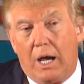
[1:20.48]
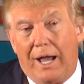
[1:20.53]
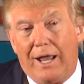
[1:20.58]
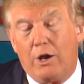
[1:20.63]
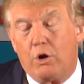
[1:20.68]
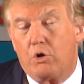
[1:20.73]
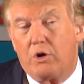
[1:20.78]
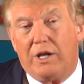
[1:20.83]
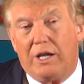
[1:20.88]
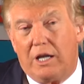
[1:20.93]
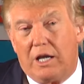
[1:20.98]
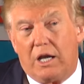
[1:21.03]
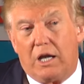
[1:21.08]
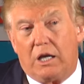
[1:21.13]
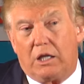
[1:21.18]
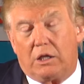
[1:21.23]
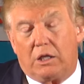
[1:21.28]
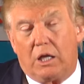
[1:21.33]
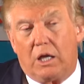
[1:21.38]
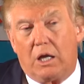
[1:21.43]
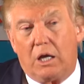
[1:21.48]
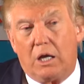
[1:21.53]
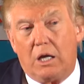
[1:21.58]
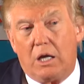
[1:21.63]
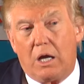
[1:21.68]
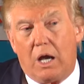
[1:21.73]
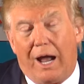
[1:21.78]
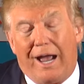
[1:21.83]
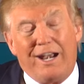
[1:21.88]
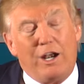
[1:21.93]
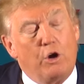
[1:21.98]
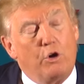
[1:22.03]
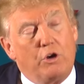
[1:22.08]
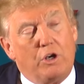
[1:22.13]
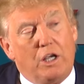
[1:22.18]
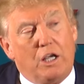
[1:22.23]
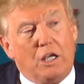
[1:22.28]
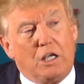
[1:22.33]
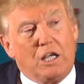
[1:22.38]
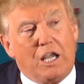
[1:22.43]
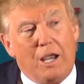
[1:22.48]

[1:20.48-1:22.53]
I don't need anything. I don't need